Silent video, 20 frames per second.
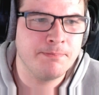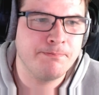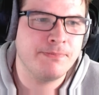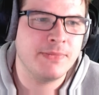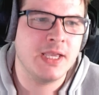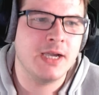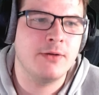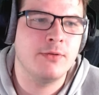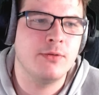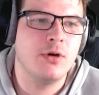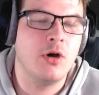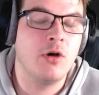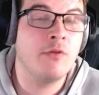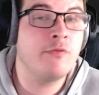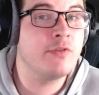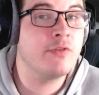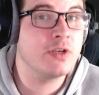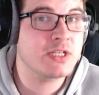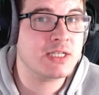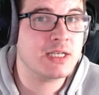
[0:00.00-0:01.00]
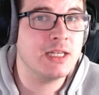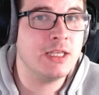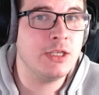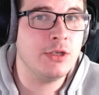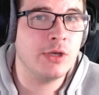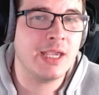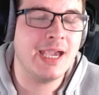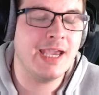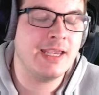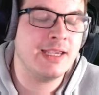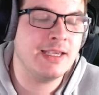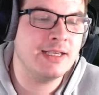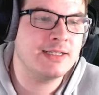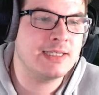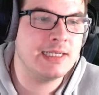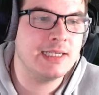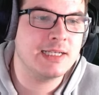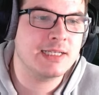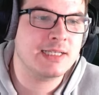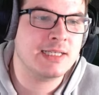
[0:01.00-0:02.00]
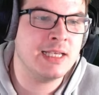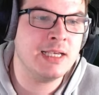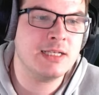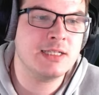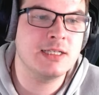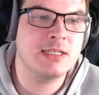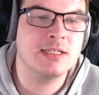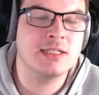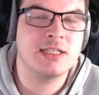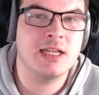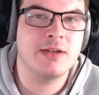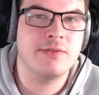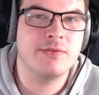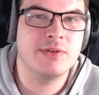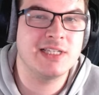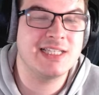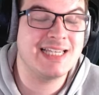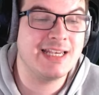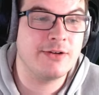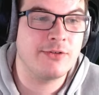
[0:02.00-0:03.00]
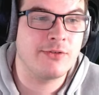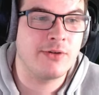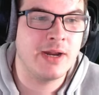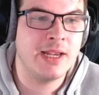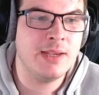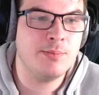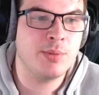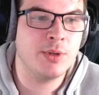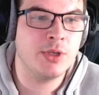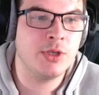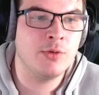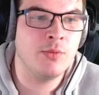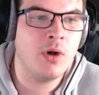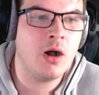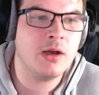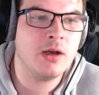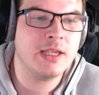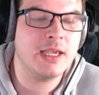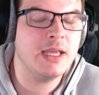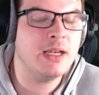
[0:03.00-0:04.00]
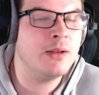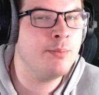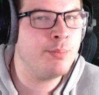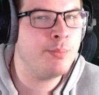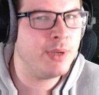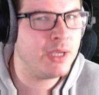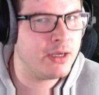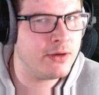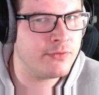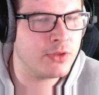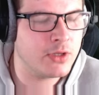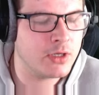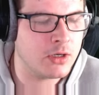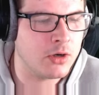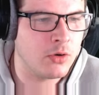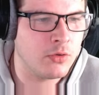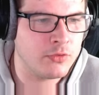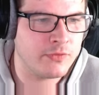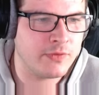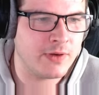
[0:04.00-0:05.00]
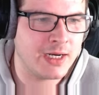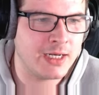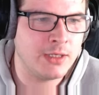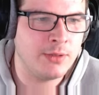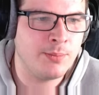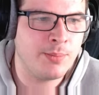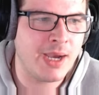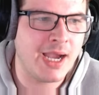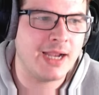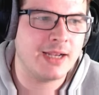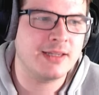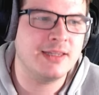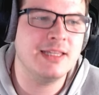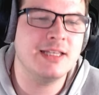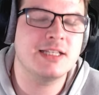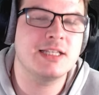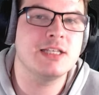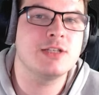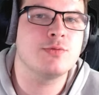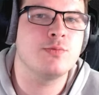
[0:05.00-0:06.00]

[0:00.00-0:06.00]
Now, obviously you're getting a tier 6 instead of a tier 8, but you are getting a bit of the gold value back. This is